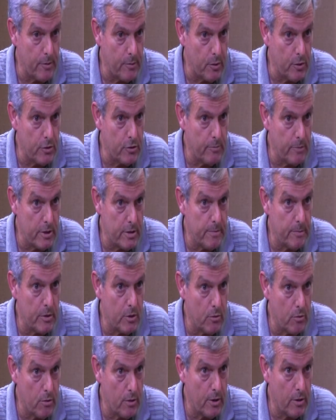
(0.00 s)
You put too much
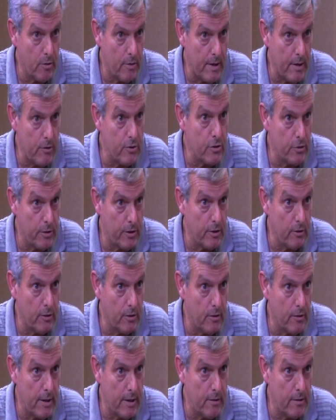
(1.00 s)
manure on the ground, you'll kill
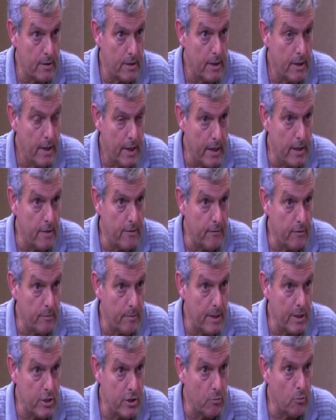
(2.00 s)
the ground, and
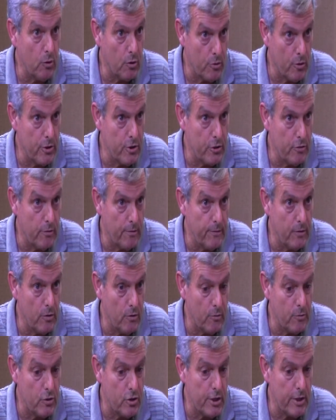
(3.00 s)
information will hurt you if you
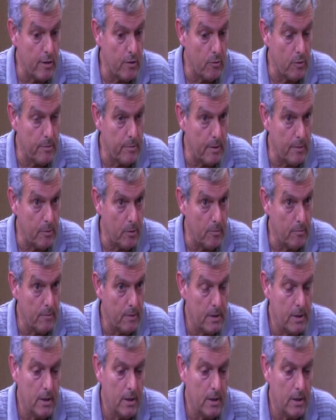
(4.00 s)
don't share it with people.